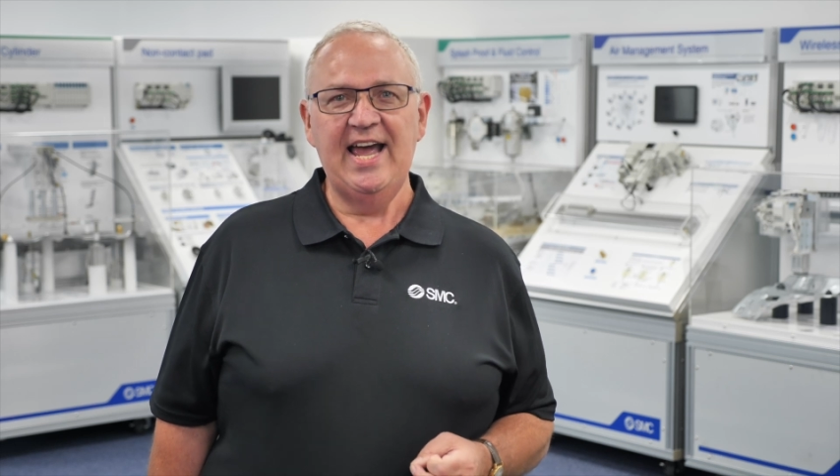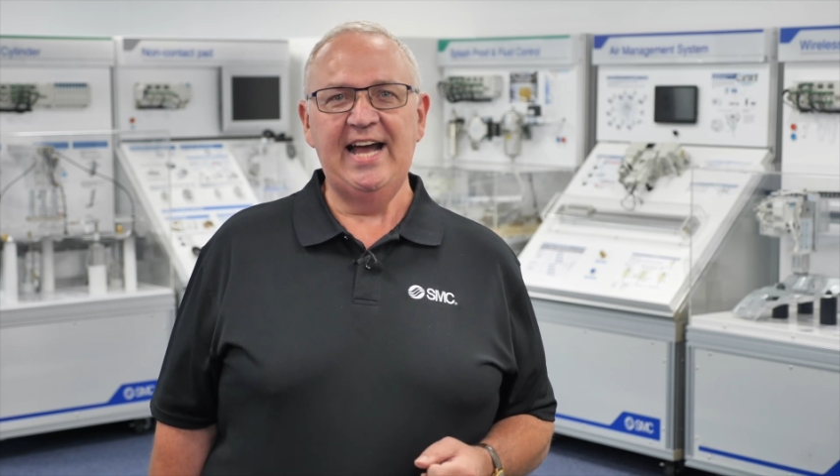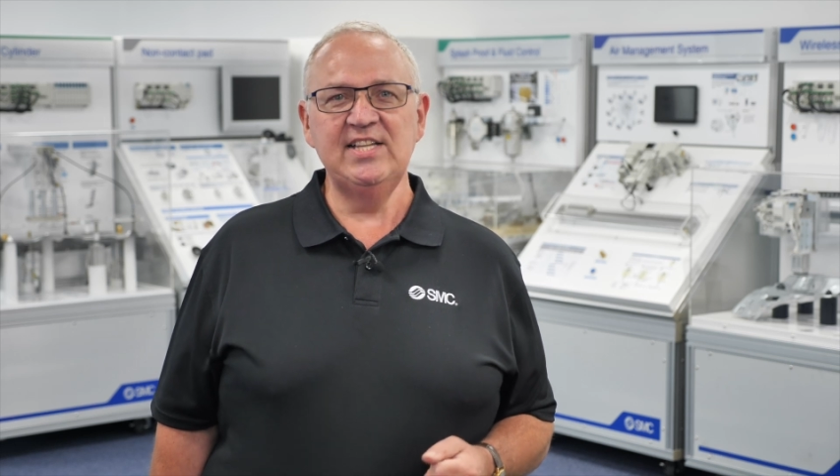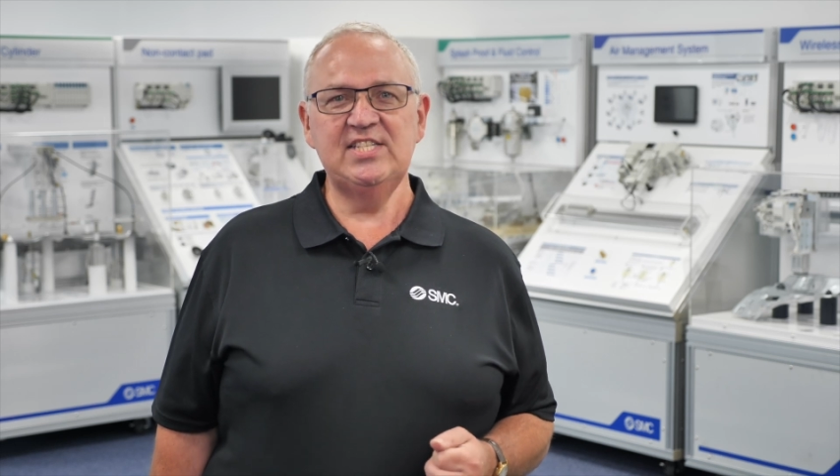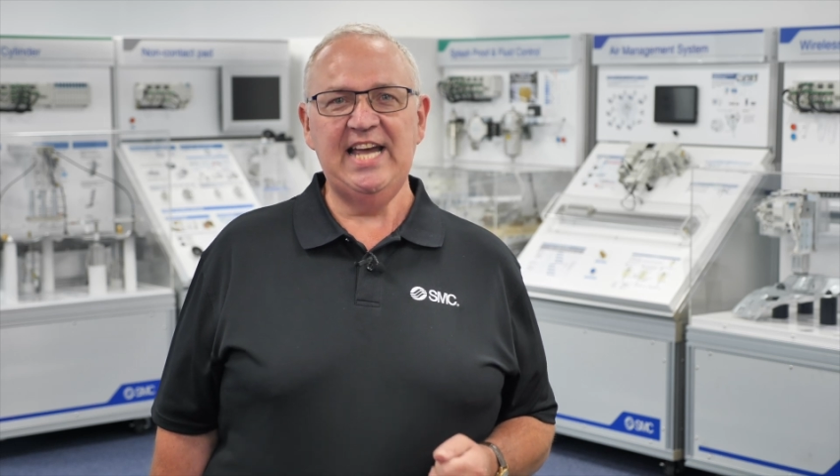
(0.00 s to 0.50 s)

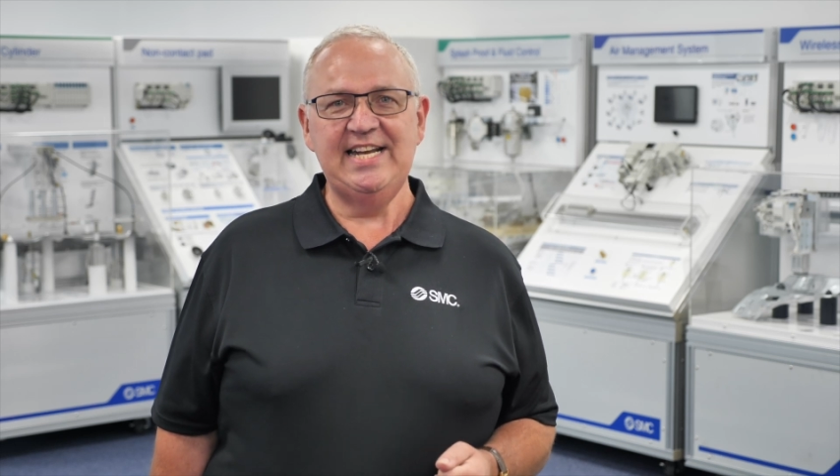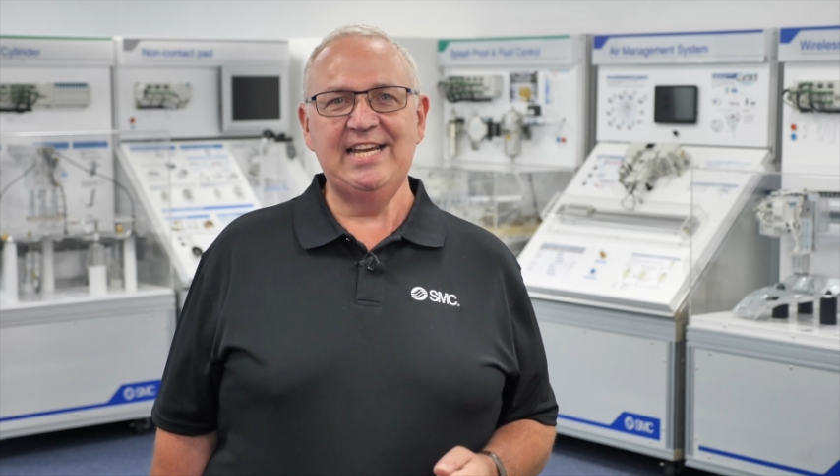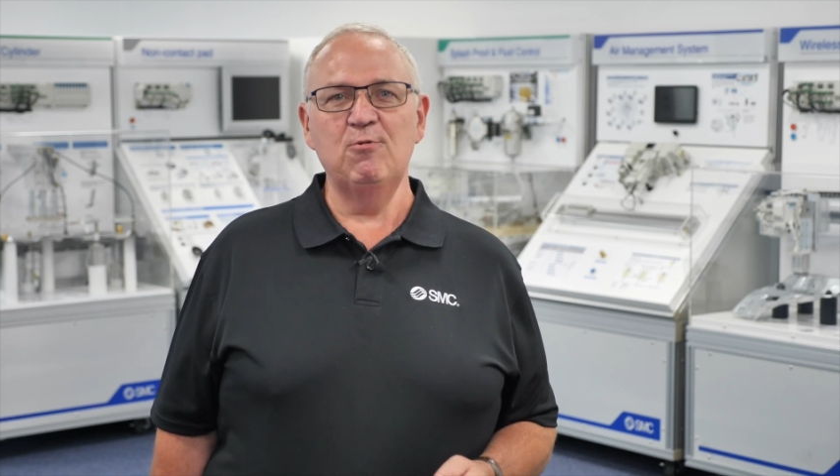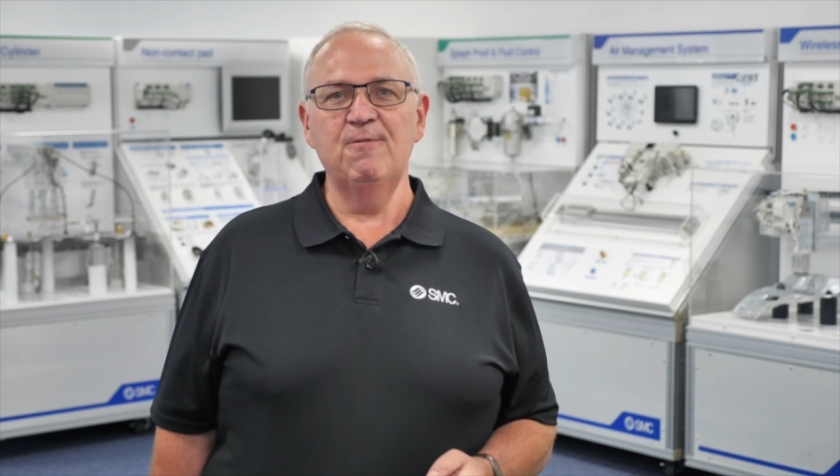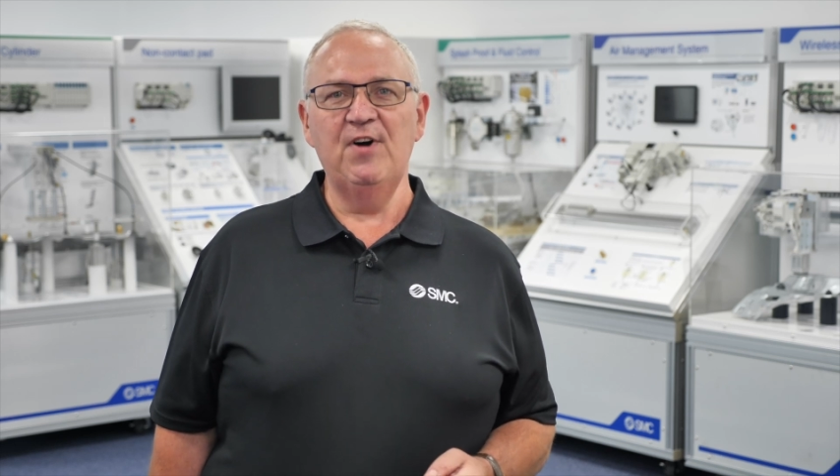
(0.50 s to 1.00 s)
and
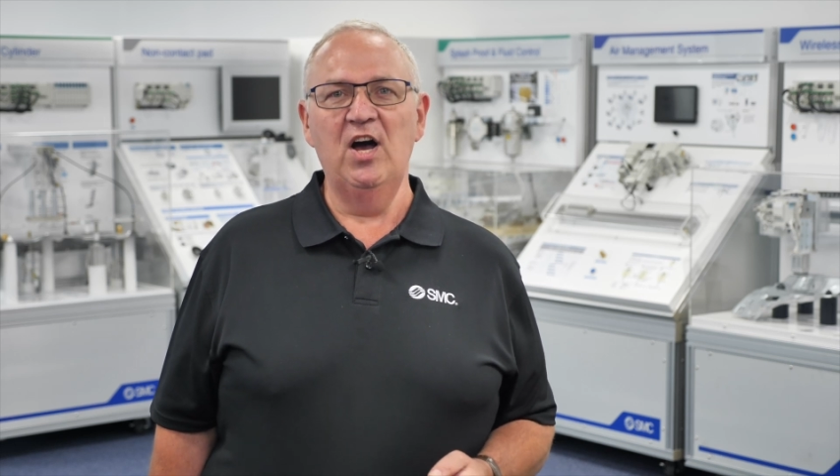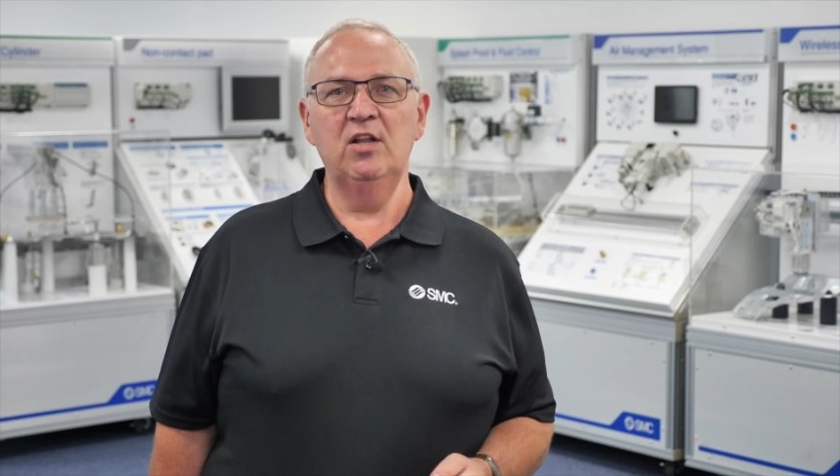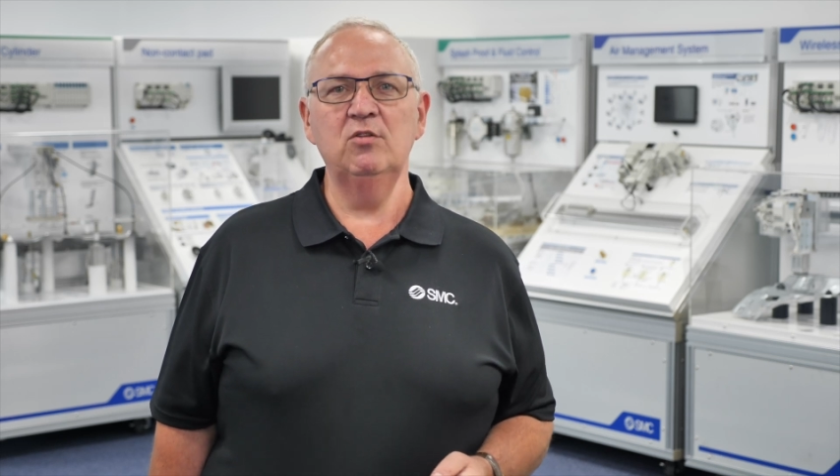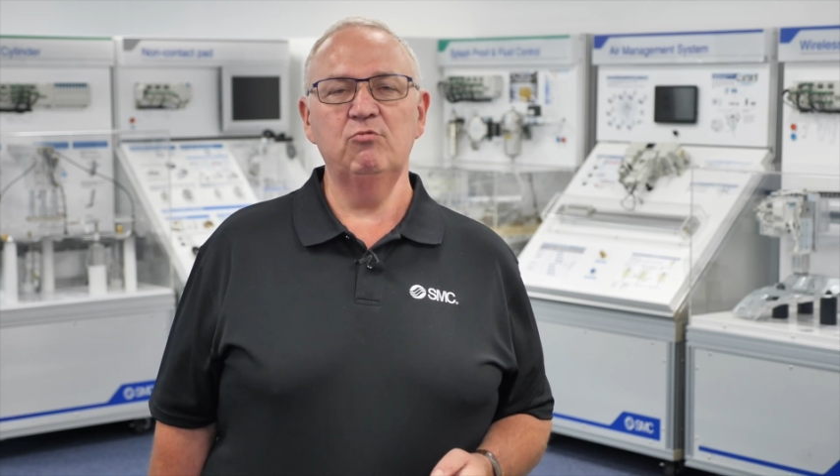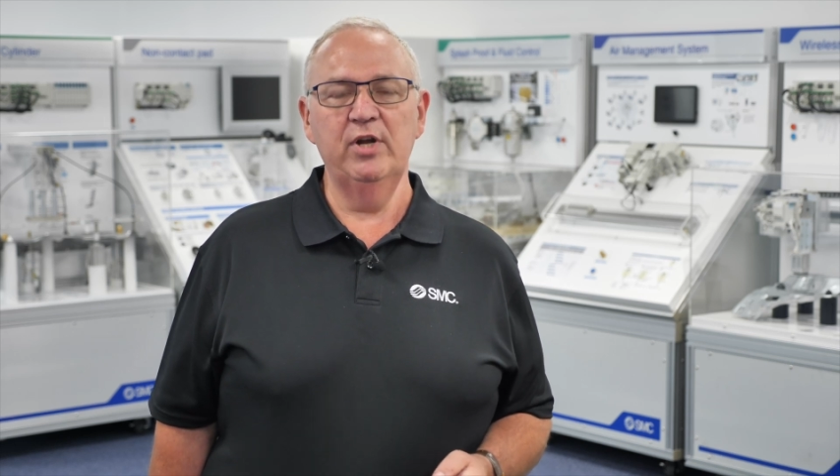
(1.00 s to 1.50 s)
technical
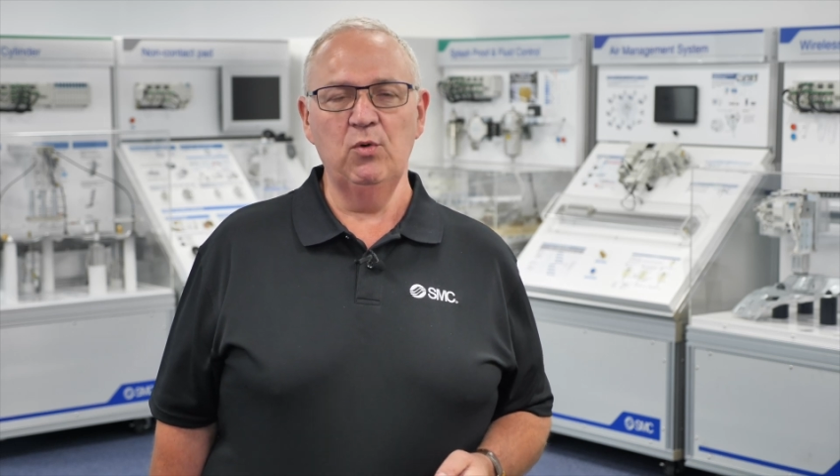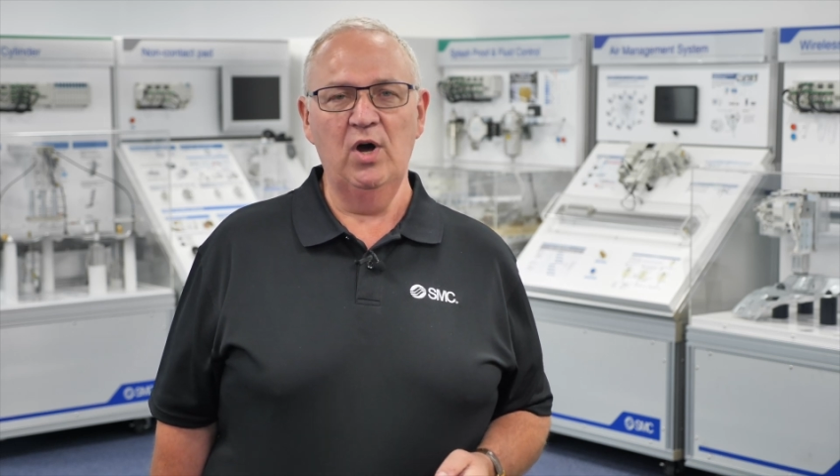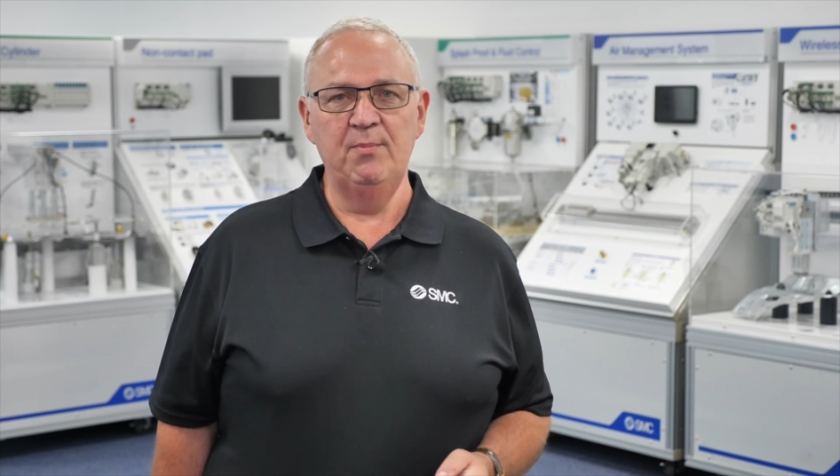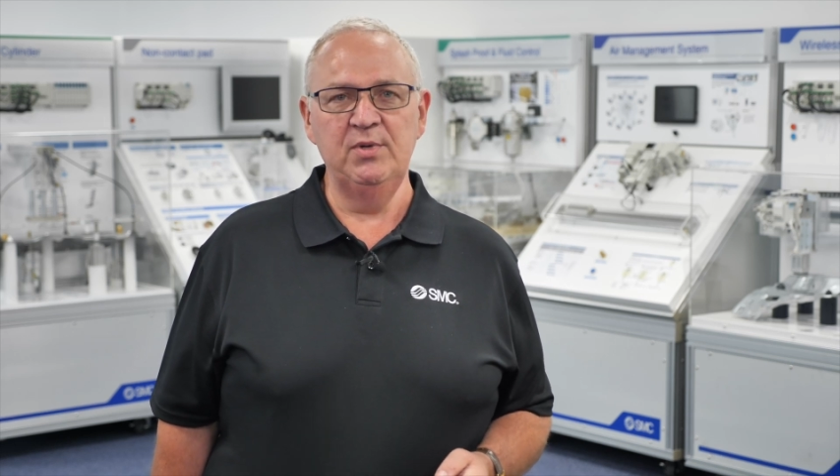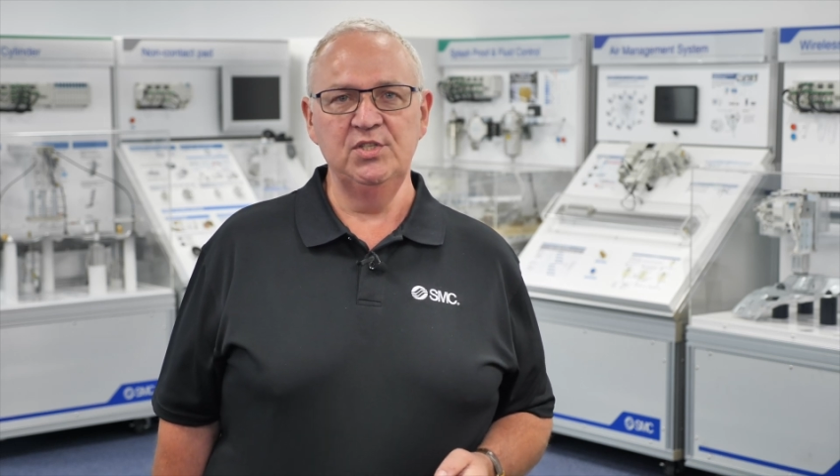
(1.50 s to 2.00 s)
file
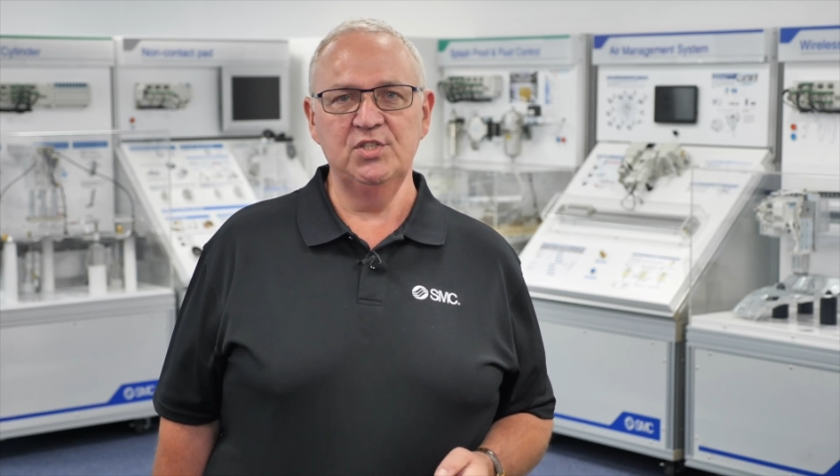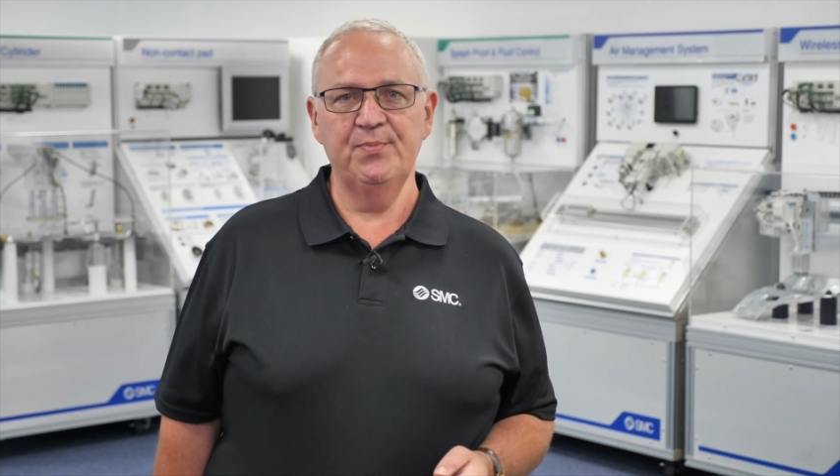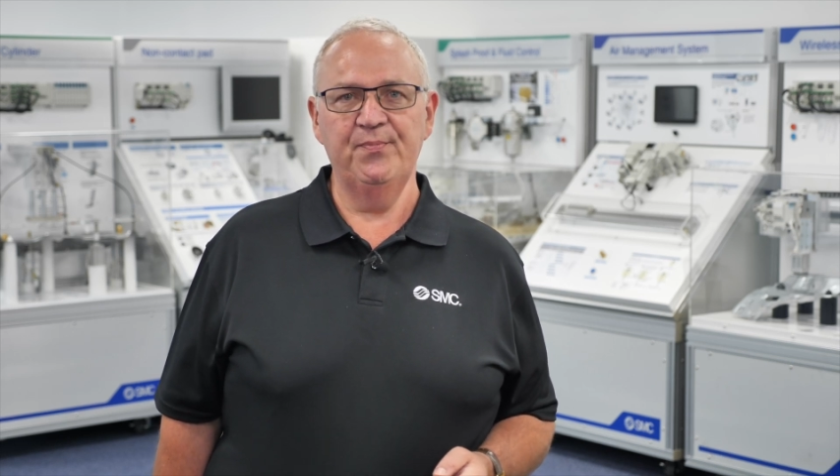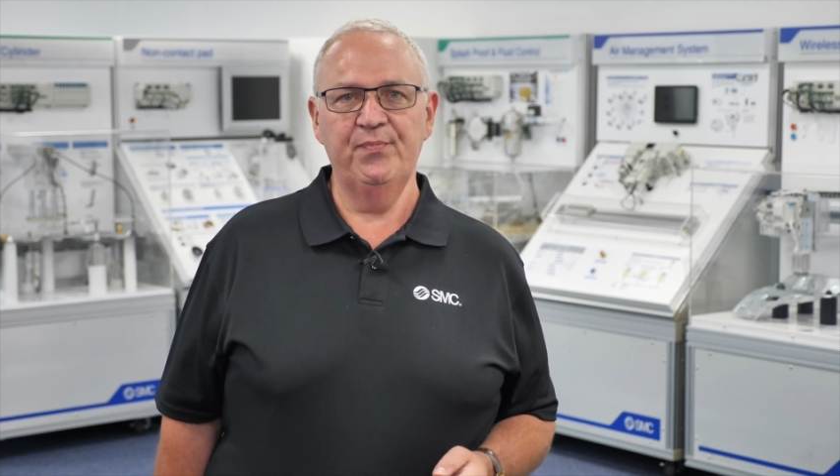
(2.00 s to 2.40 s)
requirements.